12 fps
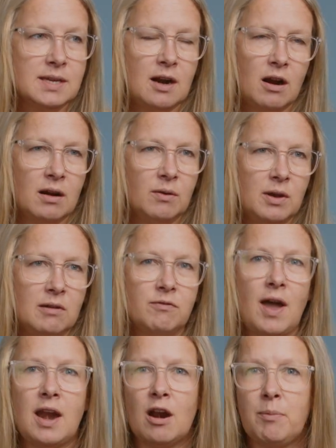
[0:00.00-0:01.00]
and we
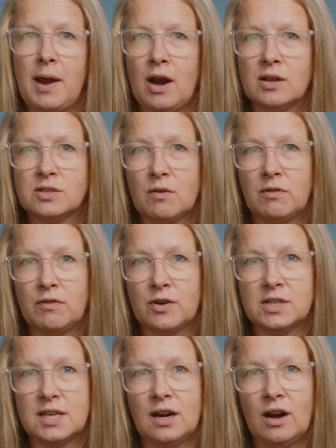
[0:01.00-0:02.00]
invited our parents over for
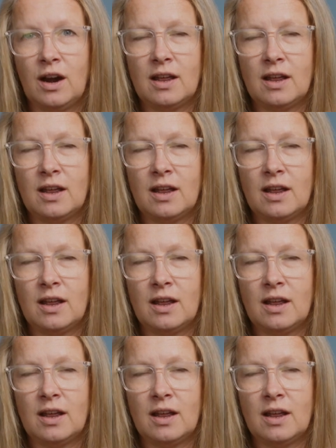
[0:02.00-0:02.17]
dinner,